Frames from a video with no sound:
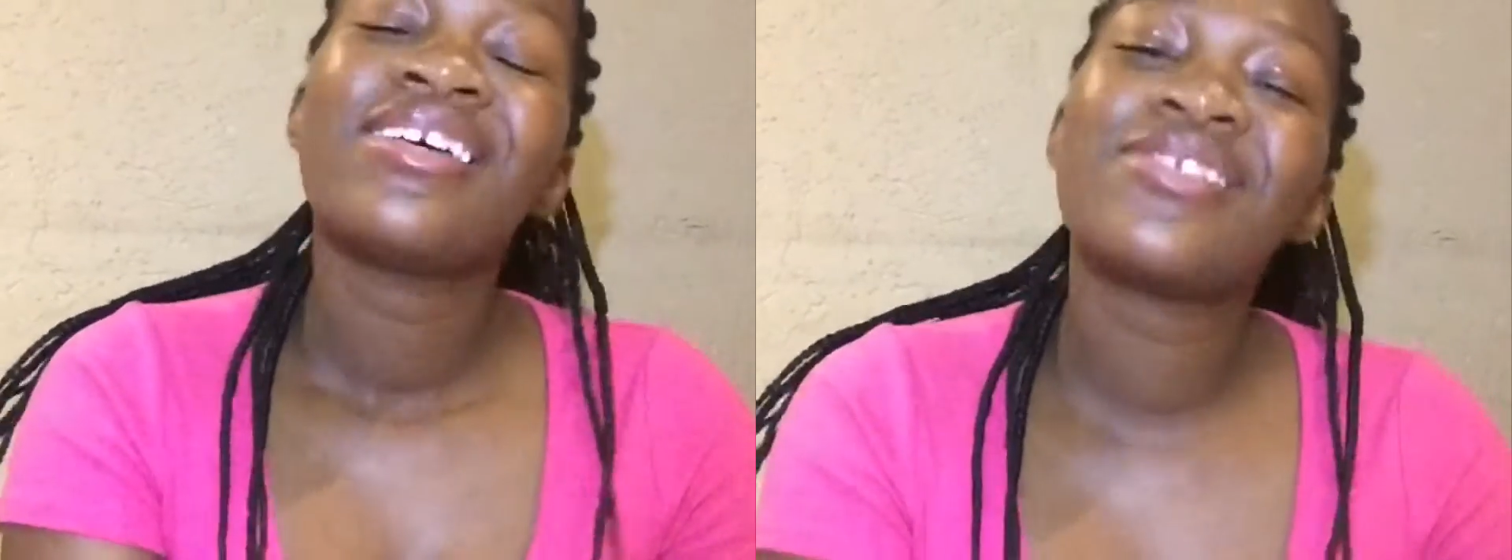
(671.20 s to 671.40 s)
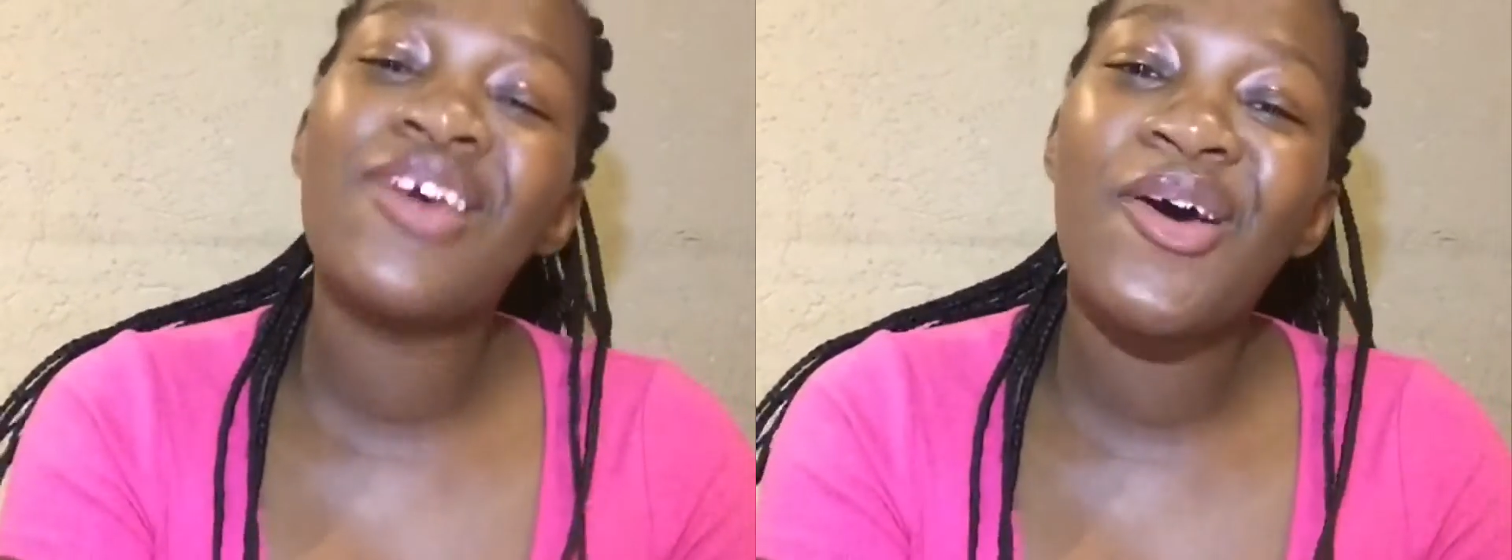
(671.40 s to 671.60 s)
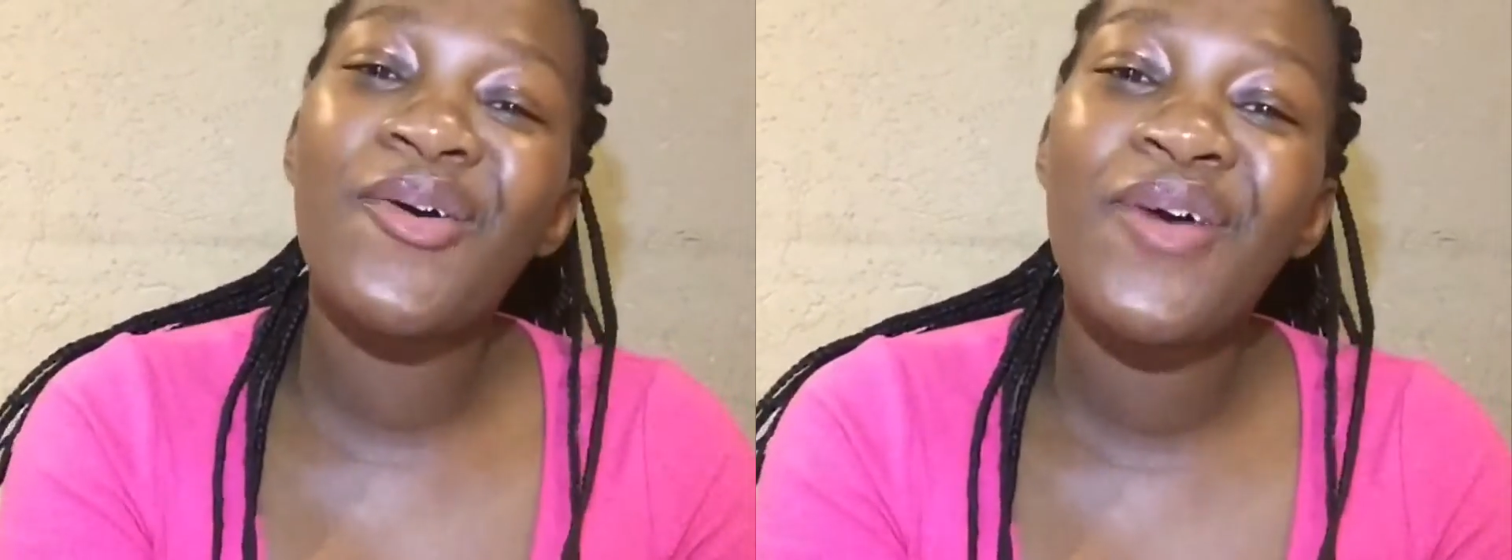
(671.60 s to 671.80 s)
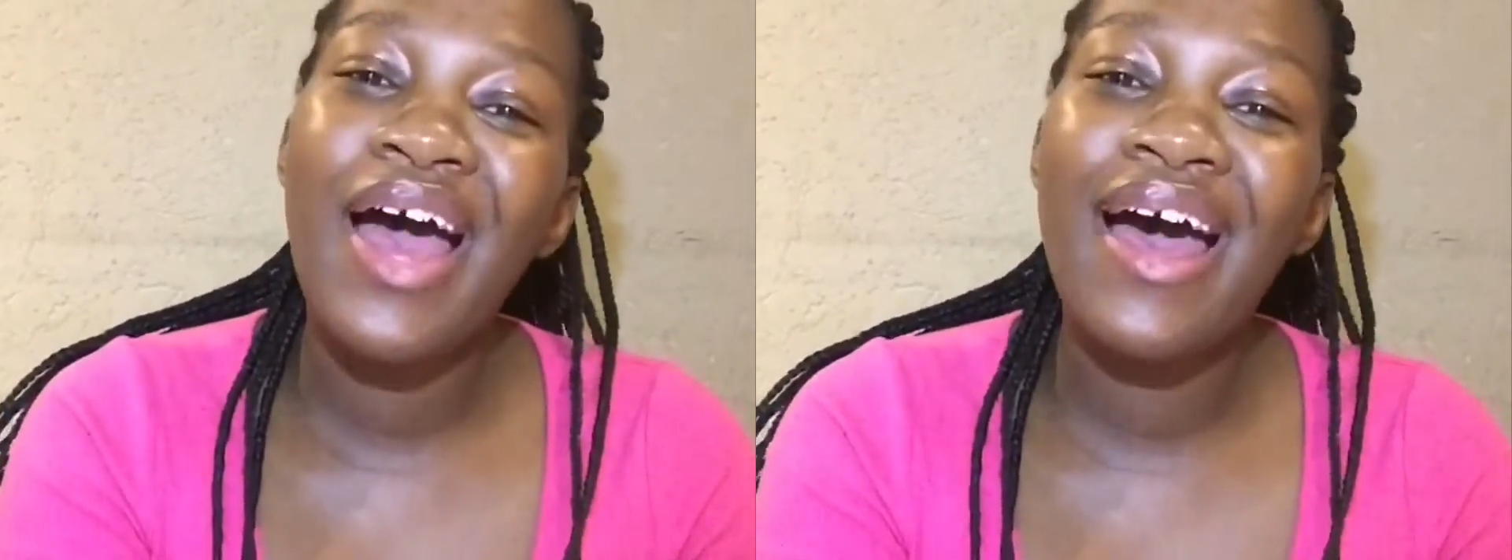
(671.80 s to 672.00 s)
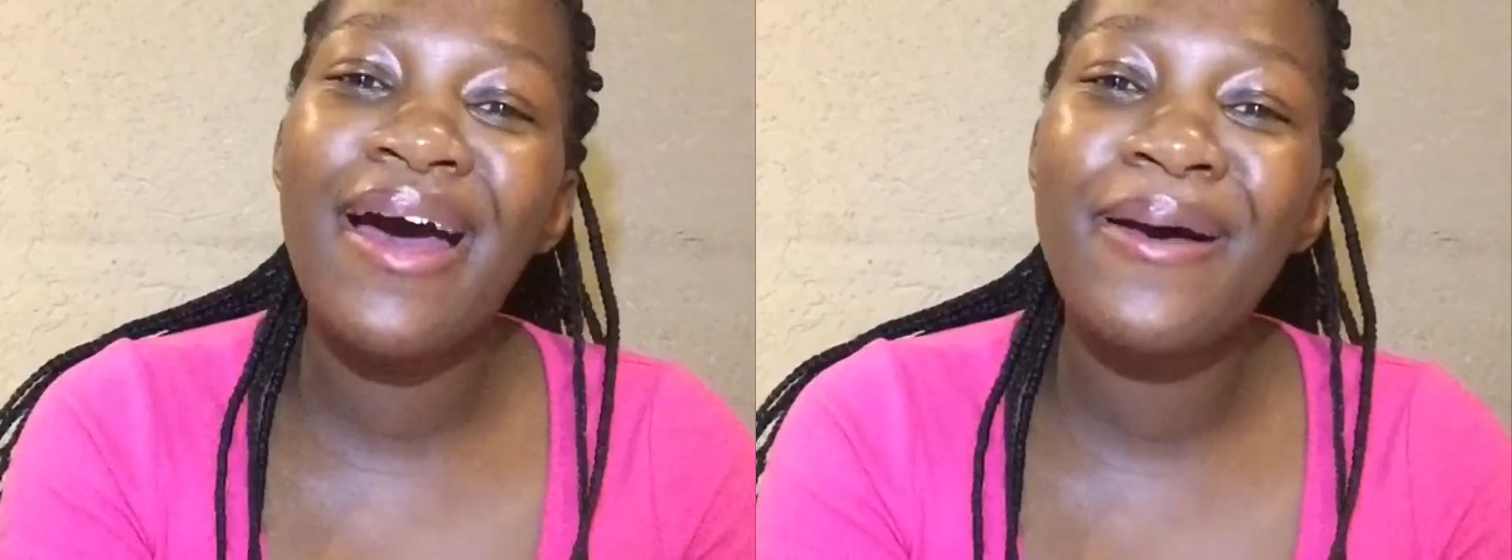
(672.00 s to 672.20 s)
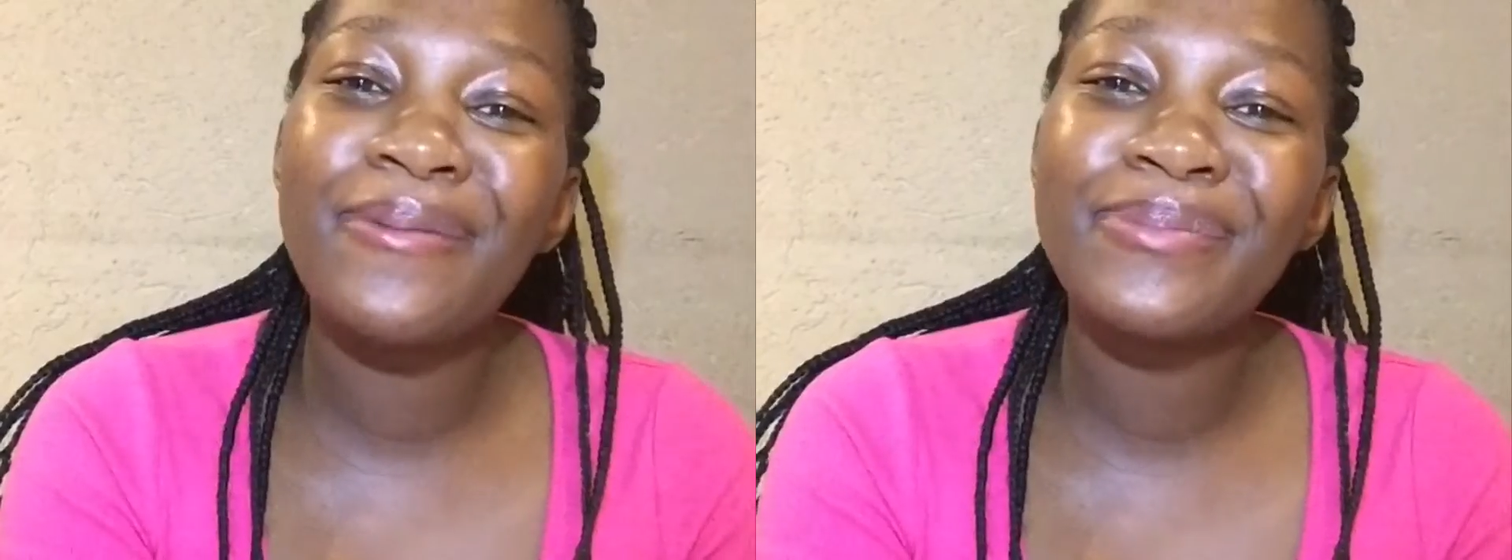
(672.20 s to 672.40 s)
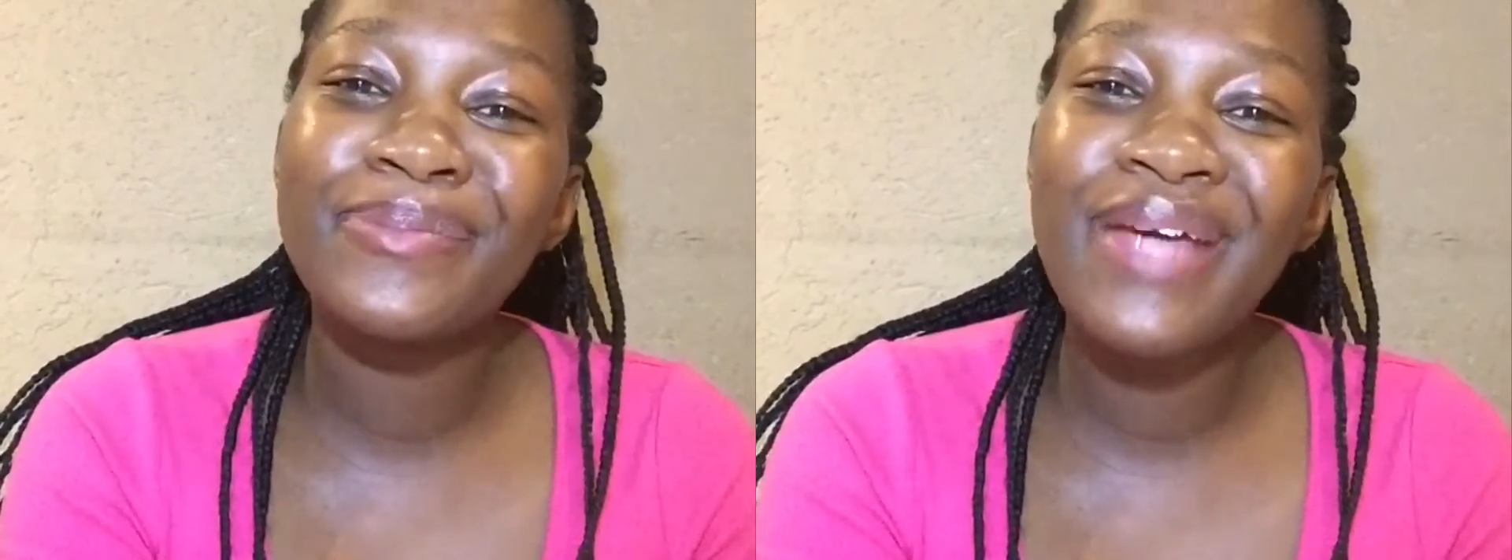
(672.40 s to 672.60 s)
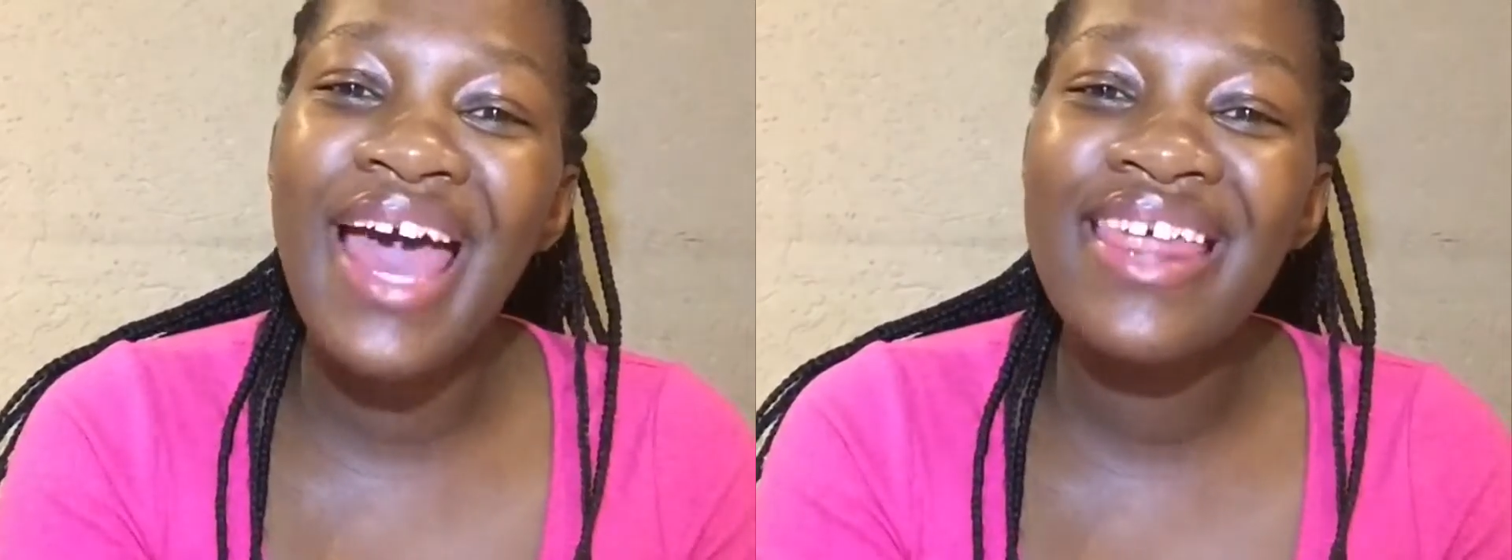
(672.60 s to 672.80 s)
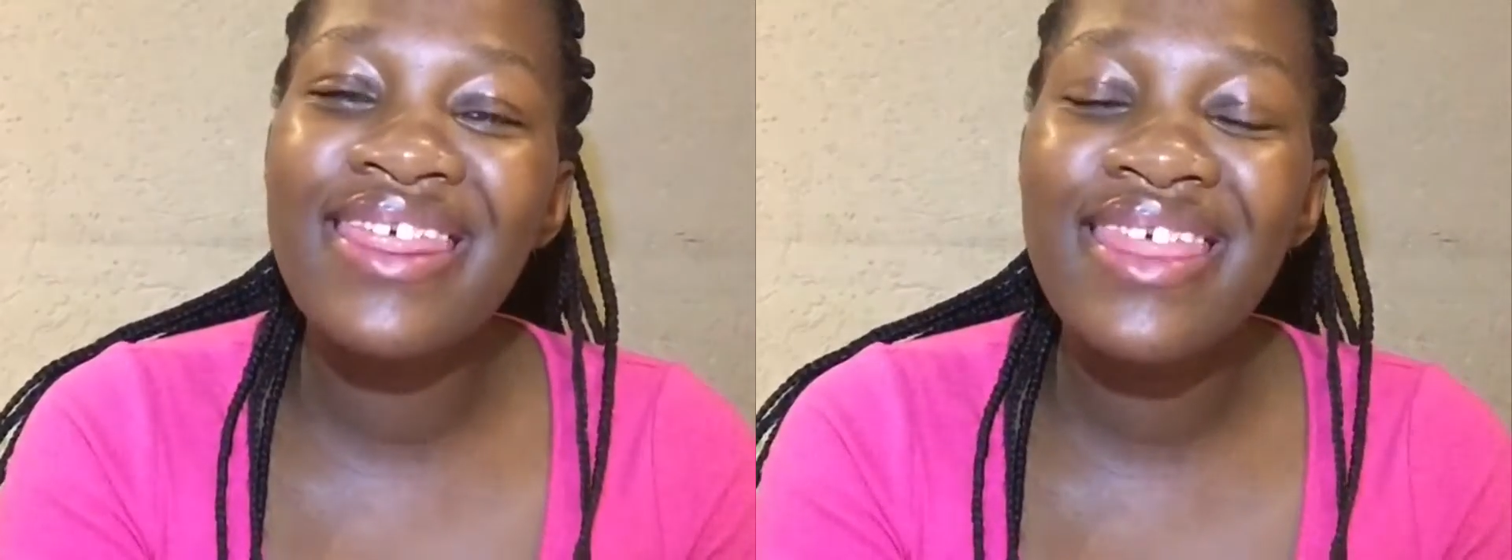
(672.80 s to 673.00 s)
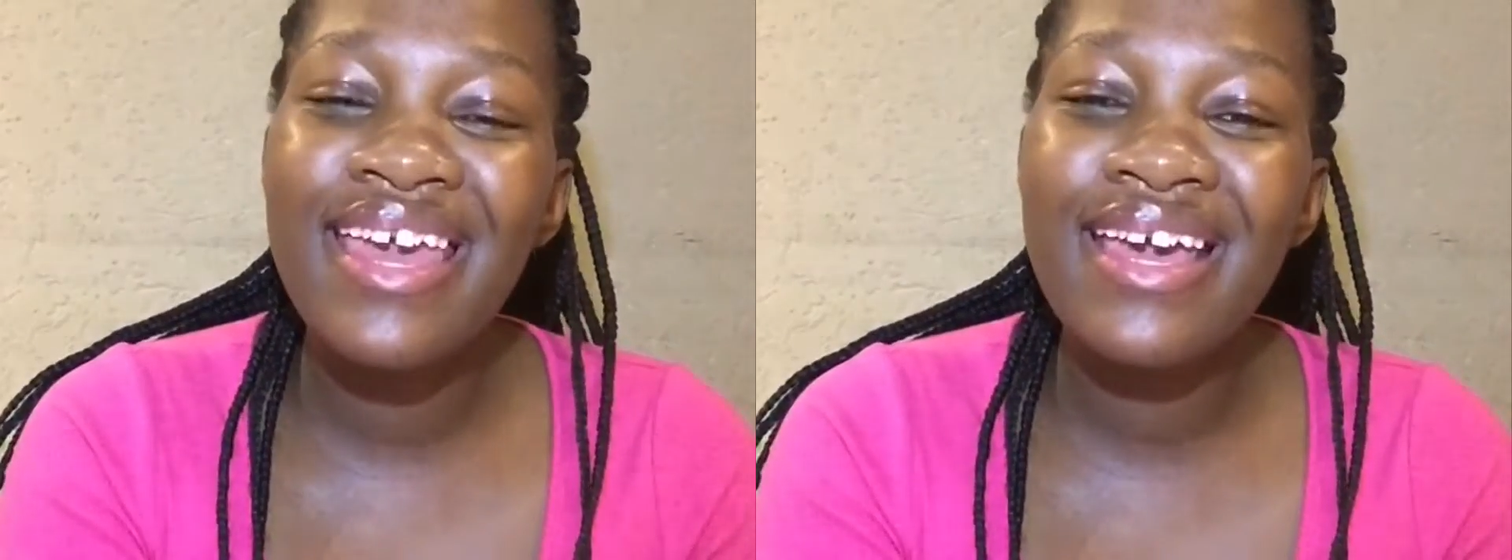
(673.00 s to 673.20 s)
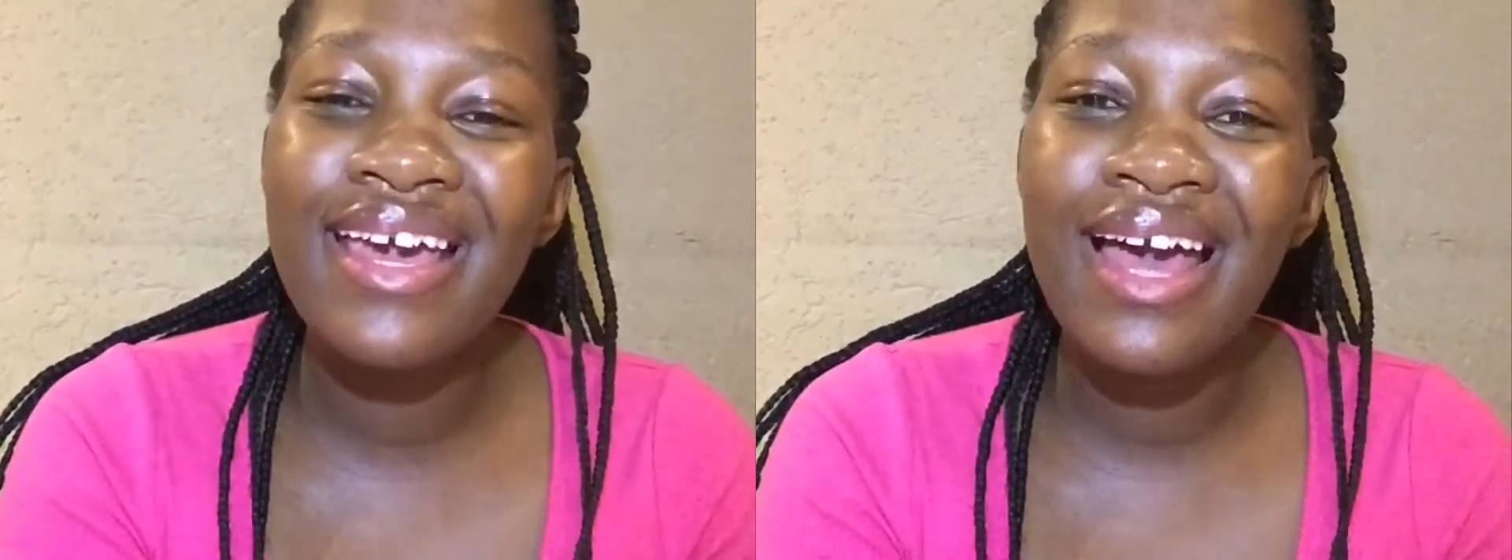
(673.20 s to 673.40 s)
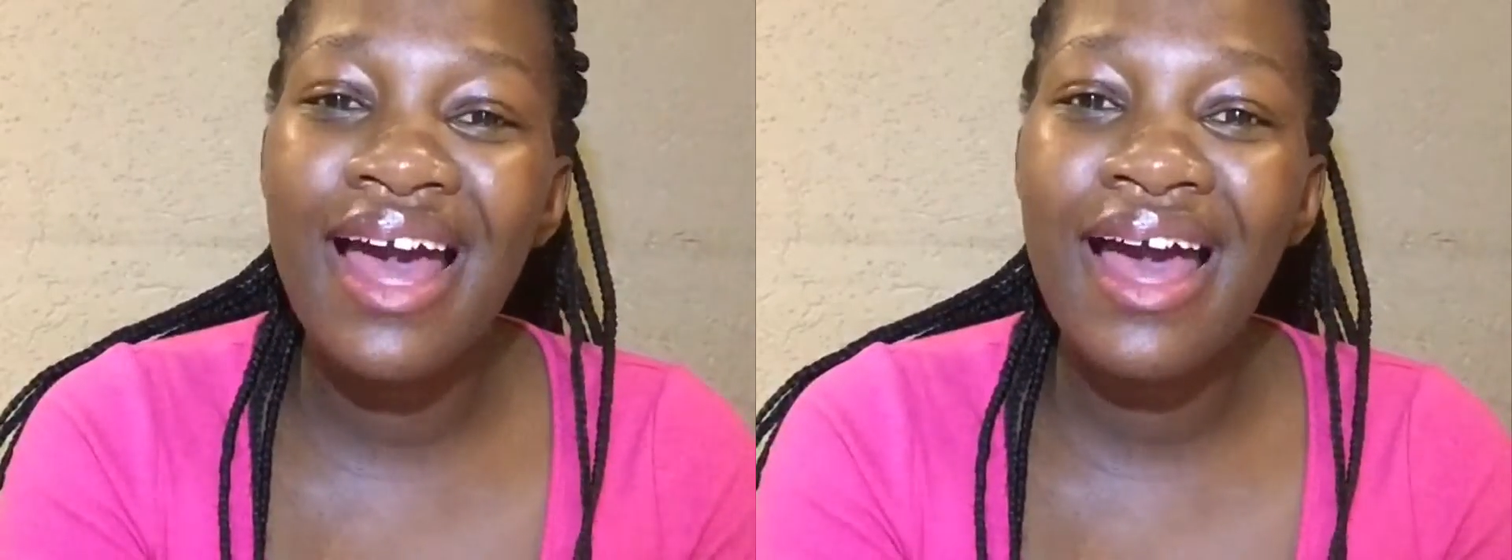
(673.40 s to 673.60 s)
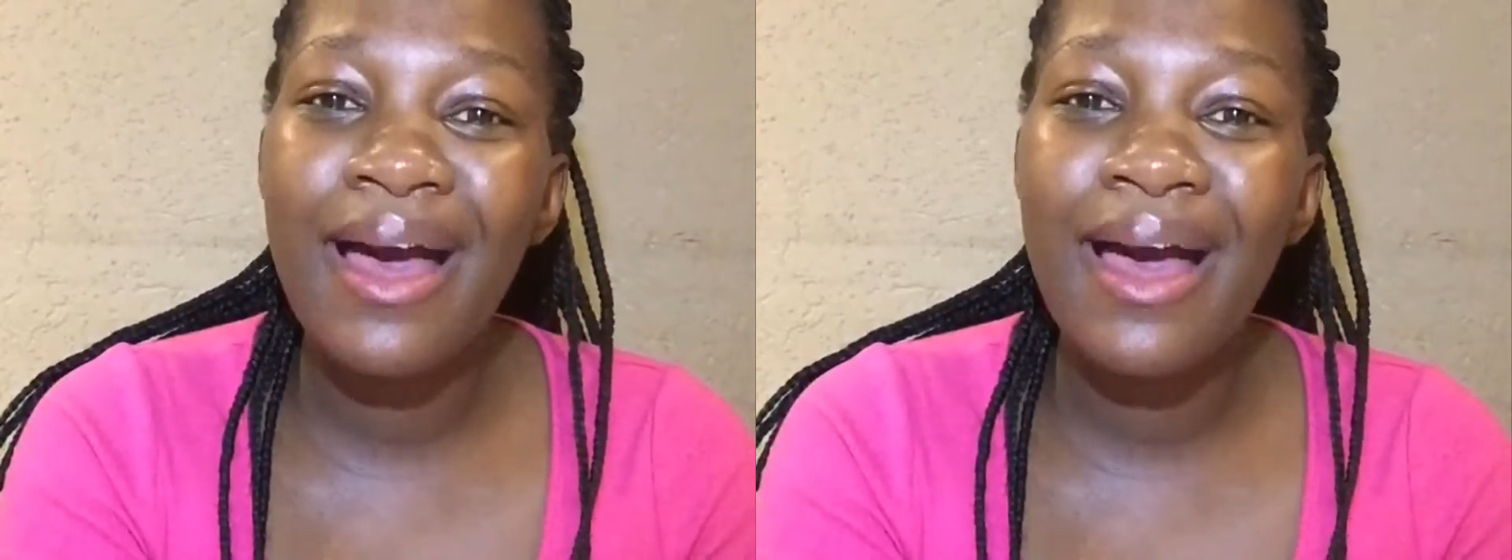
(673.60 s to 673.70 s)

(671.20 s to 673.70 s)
So, I think